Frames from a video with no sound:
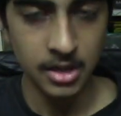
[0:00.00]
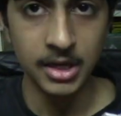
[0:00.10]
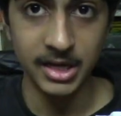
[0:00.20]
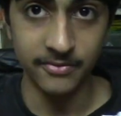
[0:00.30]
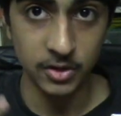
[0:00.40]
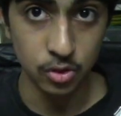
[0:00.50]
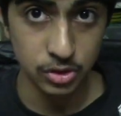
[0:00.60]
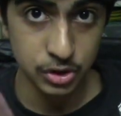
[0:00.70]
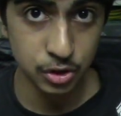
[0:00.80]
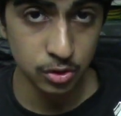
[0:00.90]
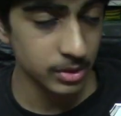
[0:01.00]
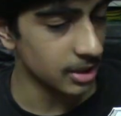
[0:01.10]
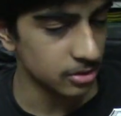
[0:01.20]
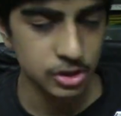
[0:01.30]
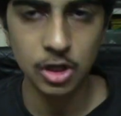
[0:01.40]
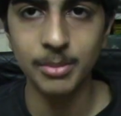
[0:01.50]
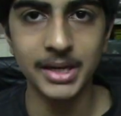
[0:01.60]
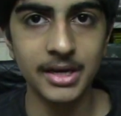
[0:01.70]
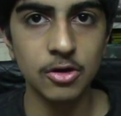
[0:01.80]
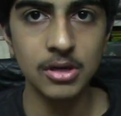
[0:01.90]
And if it goes through without
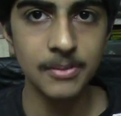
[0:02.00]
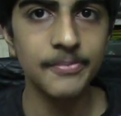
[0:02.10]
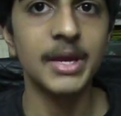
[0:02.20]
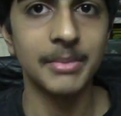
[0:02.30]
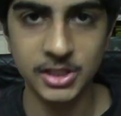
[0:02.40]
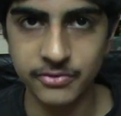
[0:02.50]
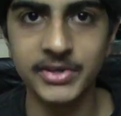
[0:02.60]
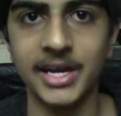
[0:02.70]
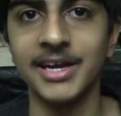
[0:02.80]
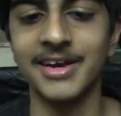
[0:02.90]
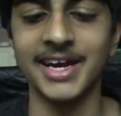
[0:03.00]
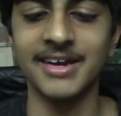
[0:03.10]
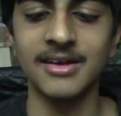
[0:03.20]
stopping at all, that means you've done it right.